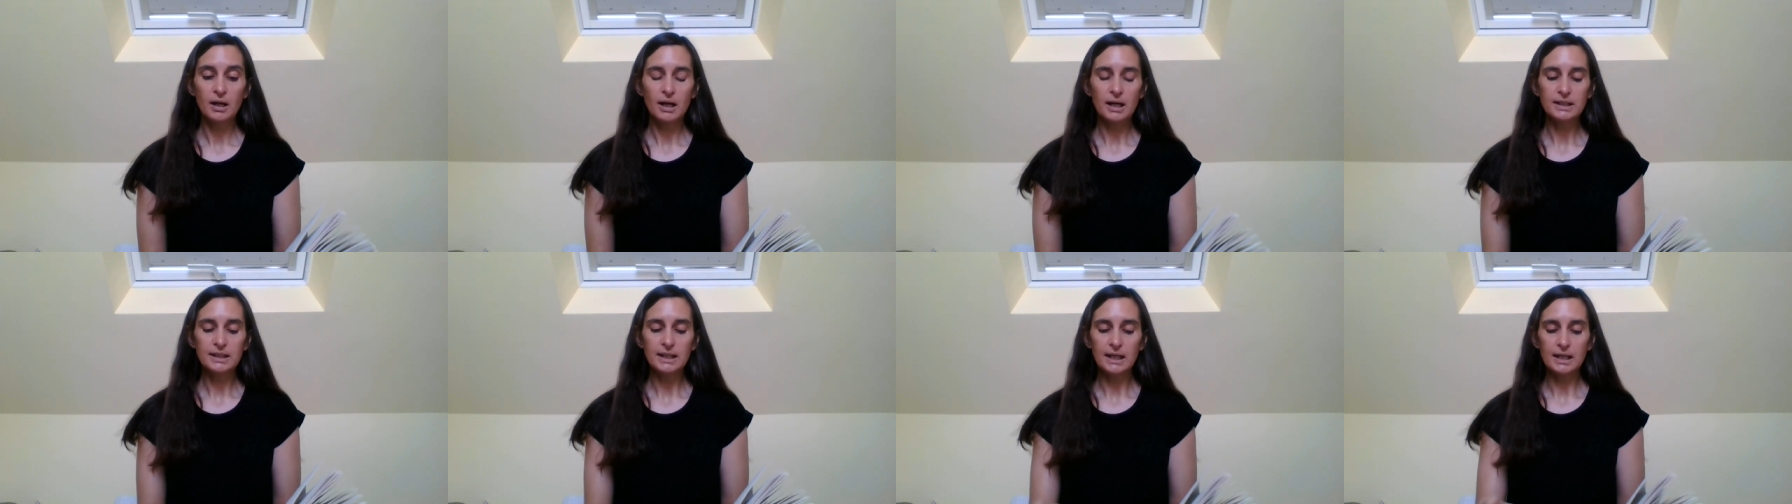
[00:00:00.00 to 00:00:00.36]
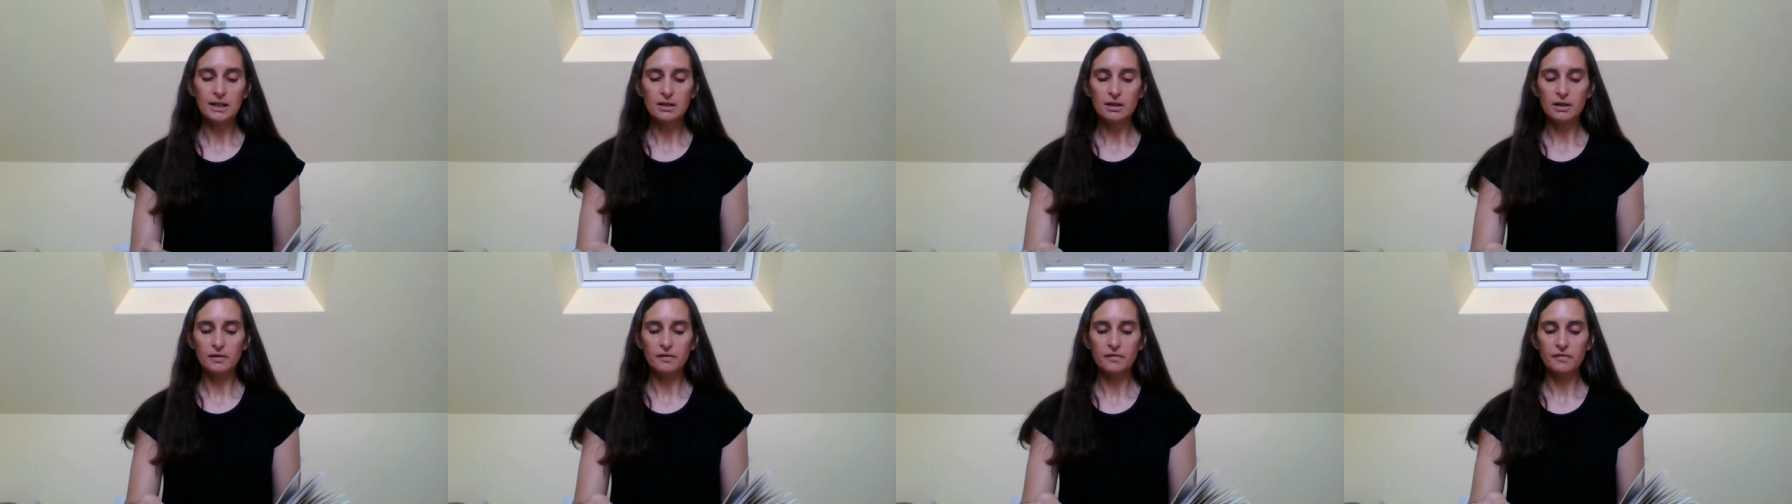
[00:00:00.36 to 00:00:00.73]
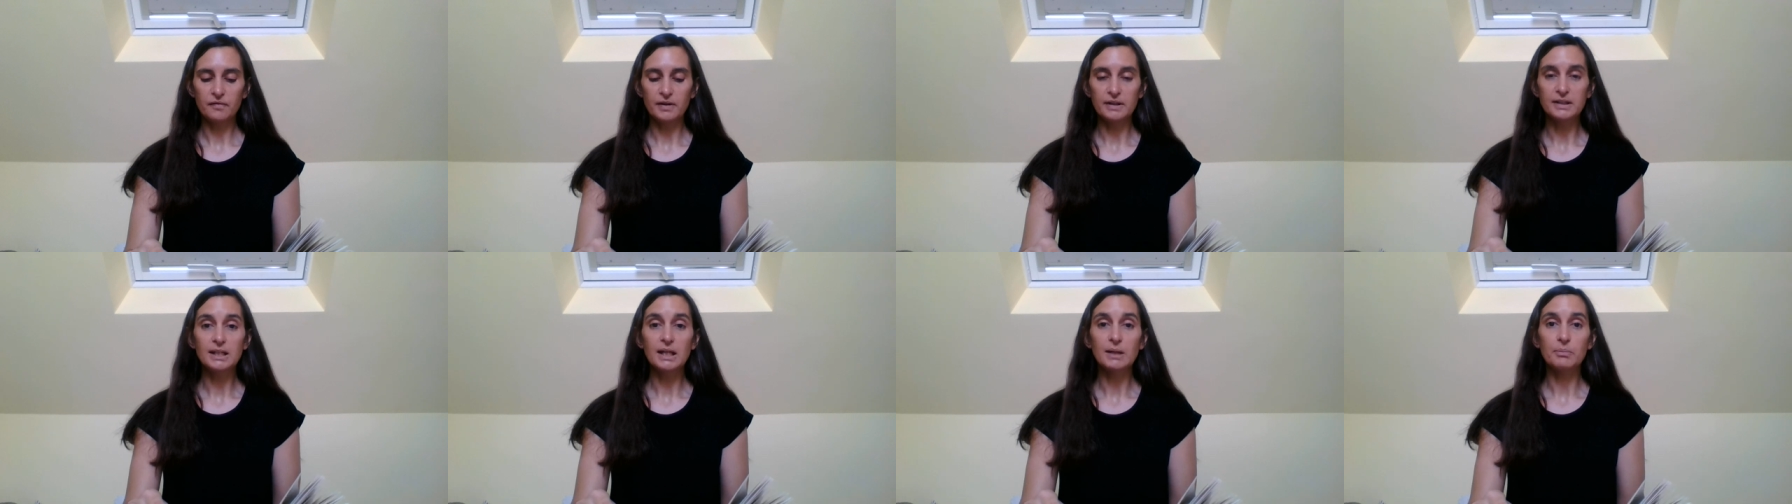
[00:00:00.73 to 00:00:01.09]
I take knife,
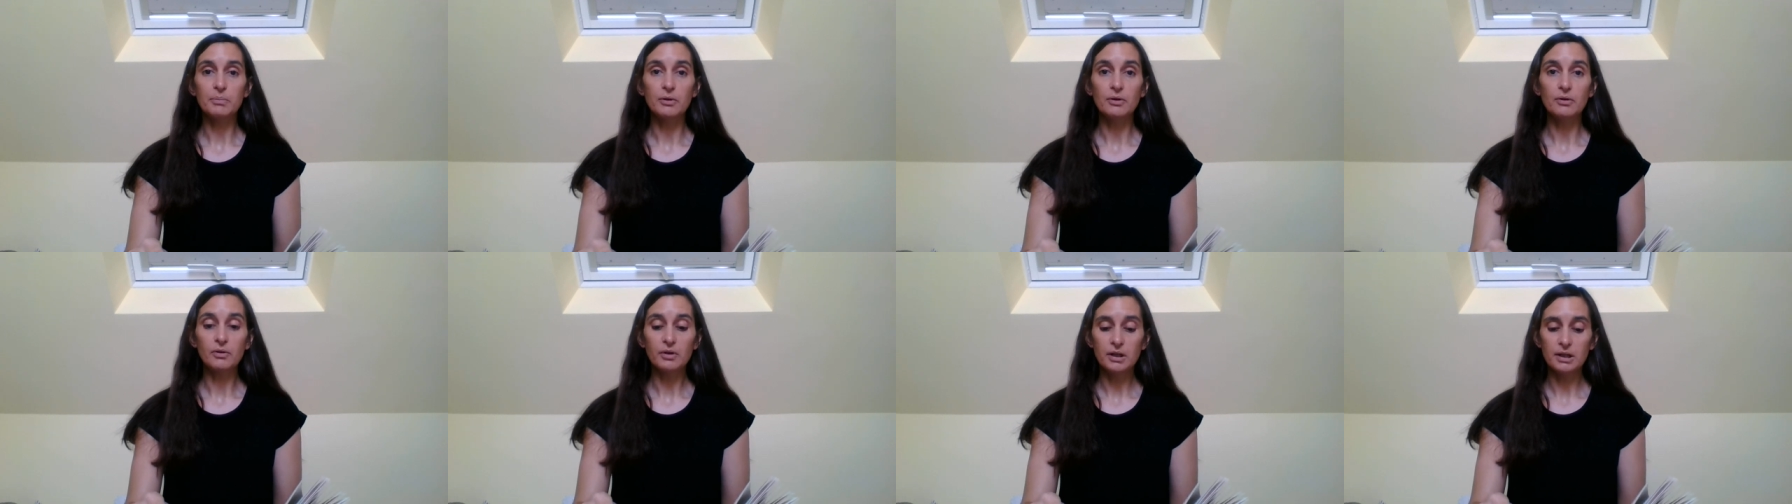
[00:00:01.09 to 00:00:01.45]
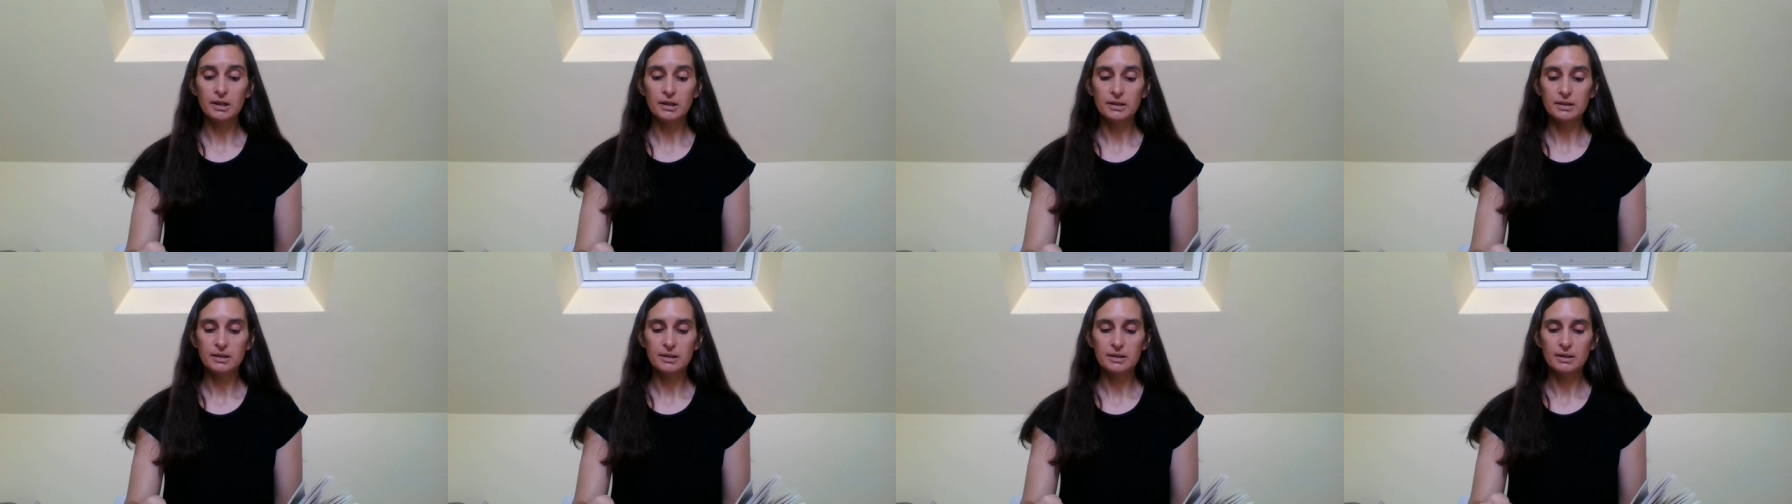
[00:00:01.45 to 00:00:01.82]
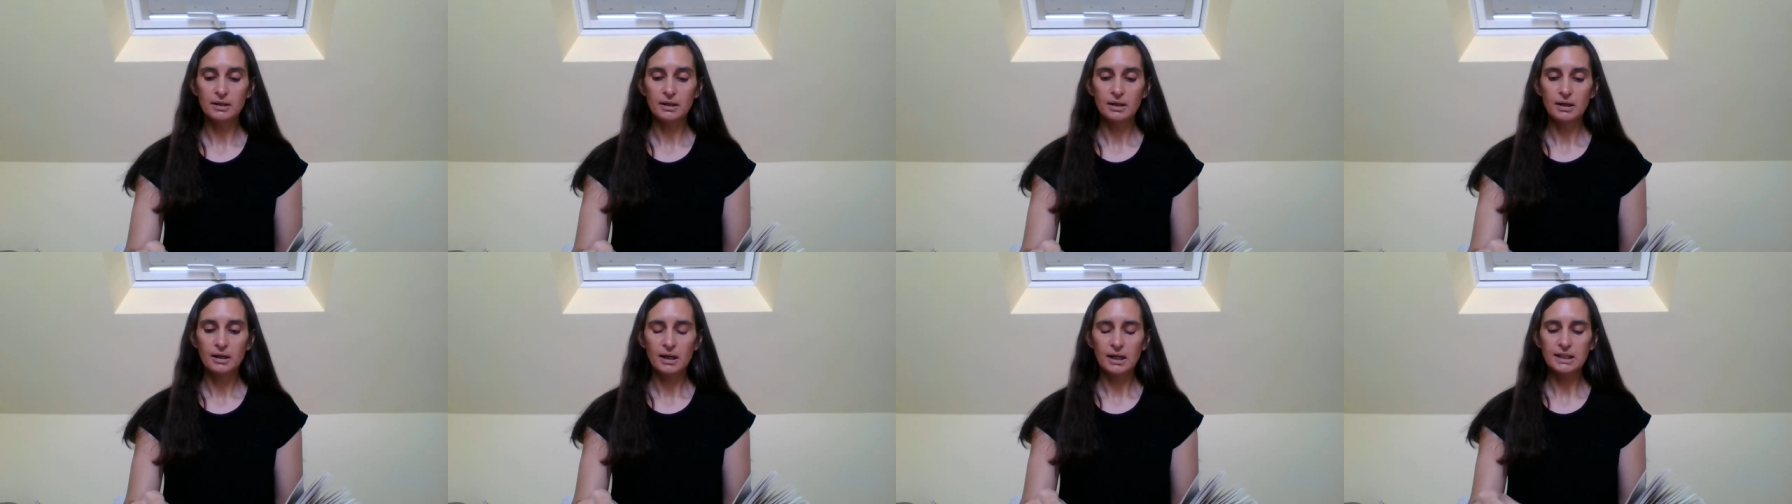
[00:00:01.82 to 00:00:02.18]
I take binoculars,
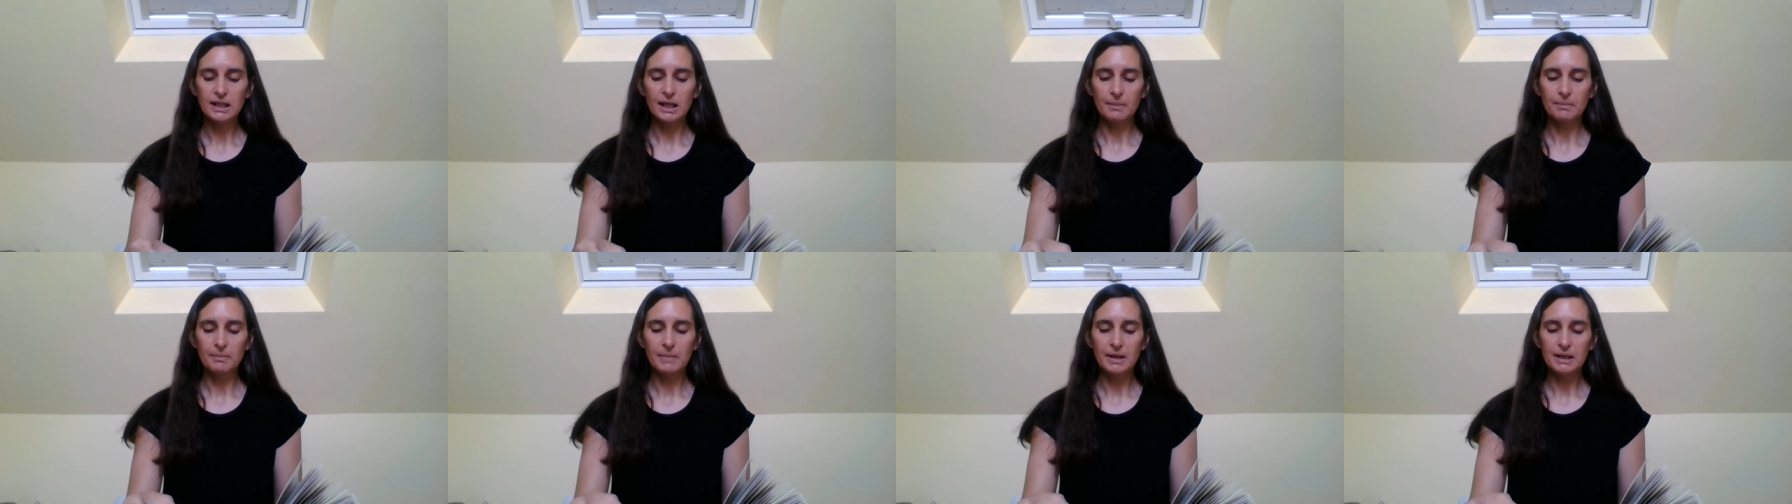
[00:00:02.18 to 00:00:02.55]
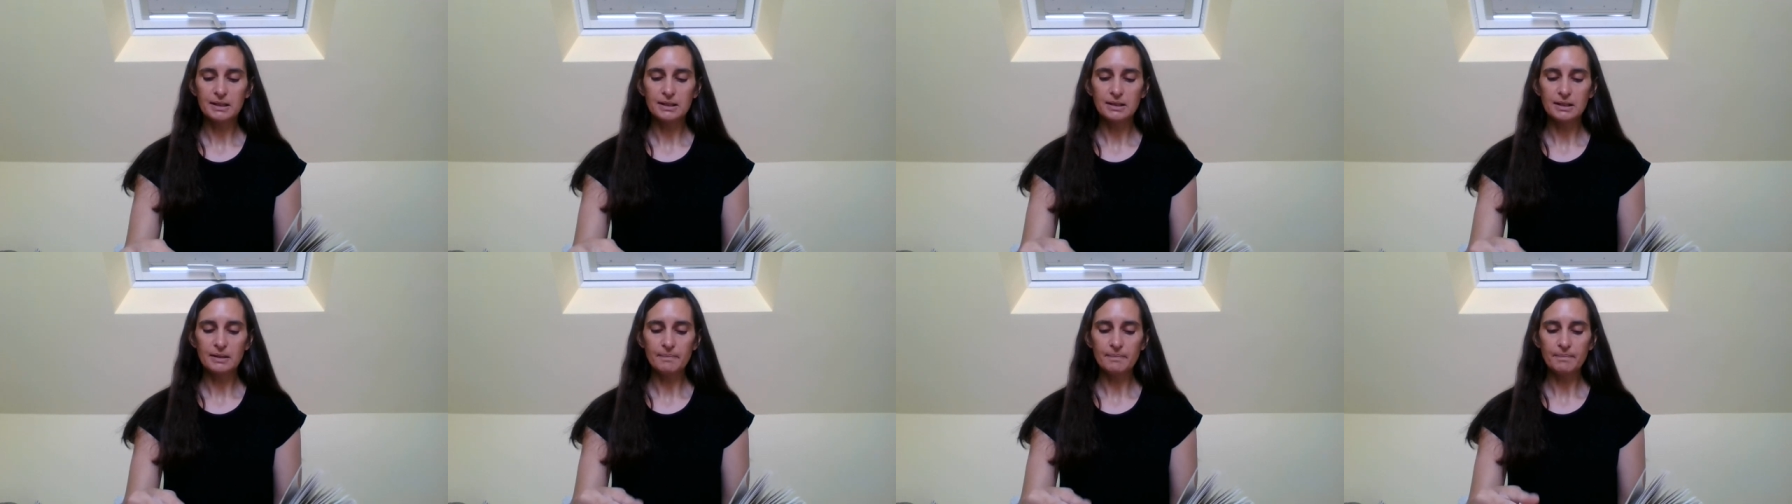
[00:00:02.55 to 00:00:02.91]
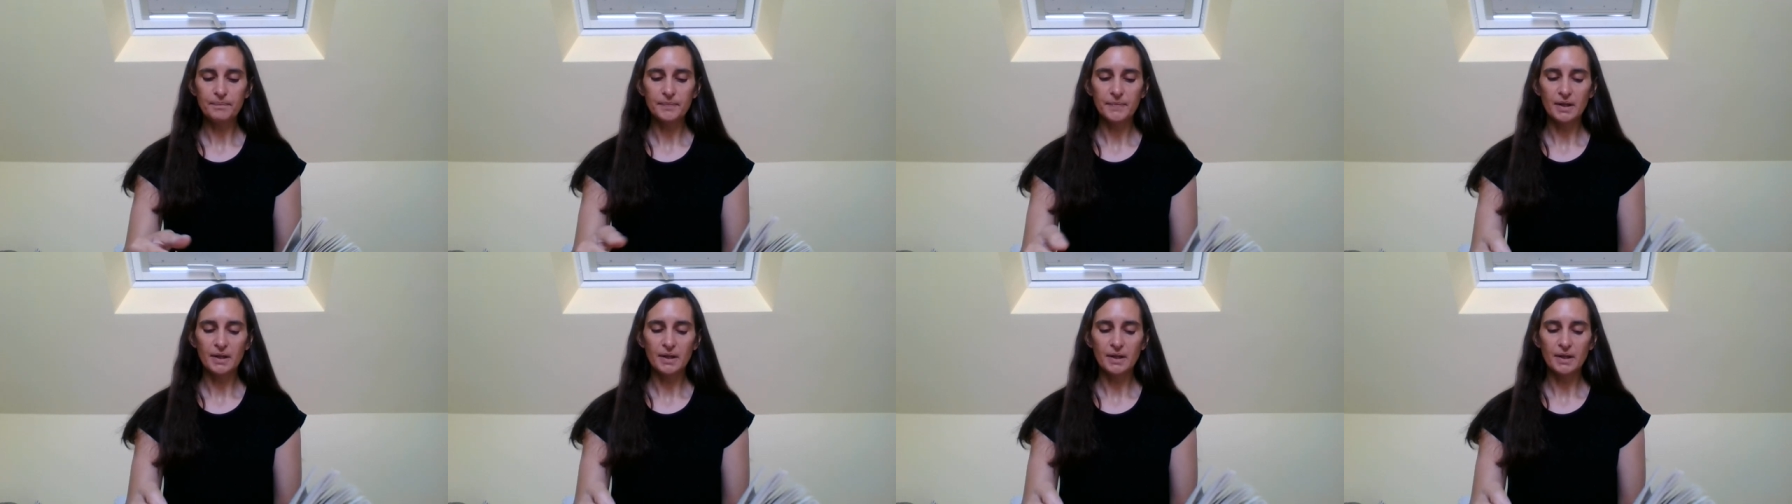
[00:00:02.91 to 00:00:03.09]
I take medicine.